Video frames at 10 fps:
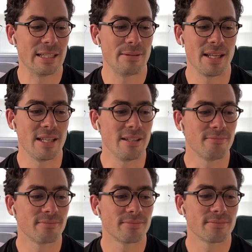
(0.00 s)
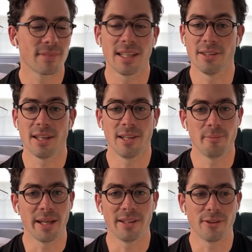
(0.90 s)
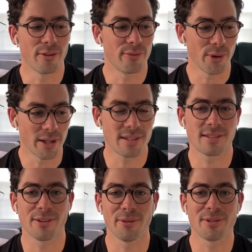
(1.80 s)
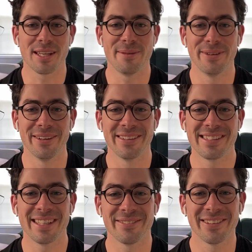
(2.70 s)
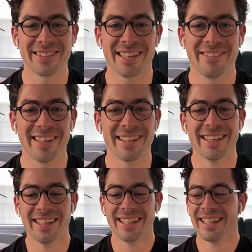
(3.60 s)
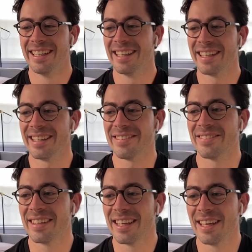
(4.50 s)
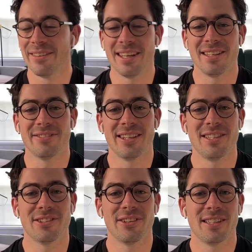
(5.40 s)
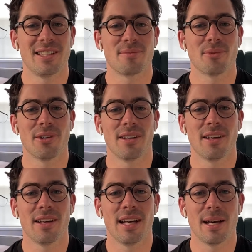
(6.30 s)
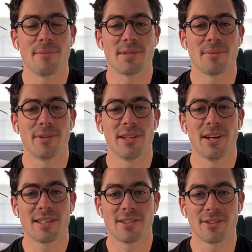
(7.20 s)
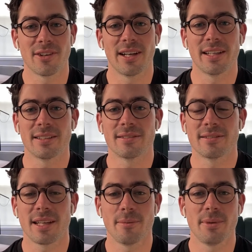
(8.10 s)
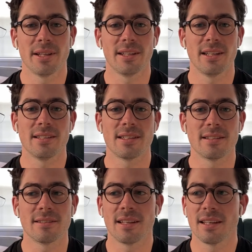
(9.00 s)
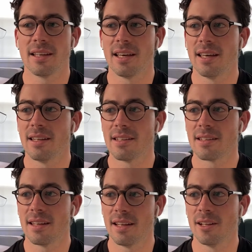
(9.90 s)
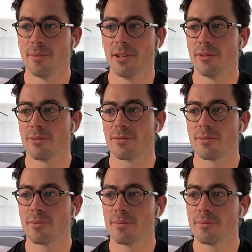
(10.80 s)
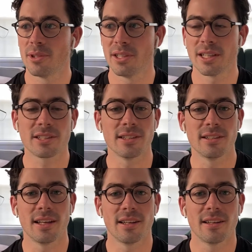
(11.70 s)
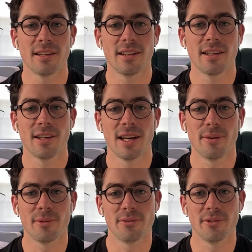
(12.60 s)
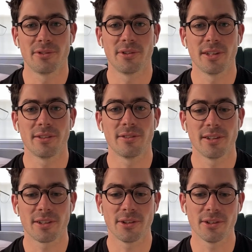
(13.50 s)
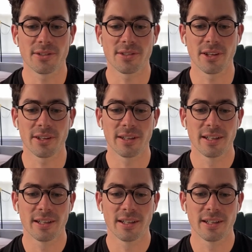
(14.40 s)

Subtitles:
He had been on The Voice, so we'd seen him on TV. And when he joined, he just brought some really nice songwriting capabilities and an element of production that it was really, really cool. So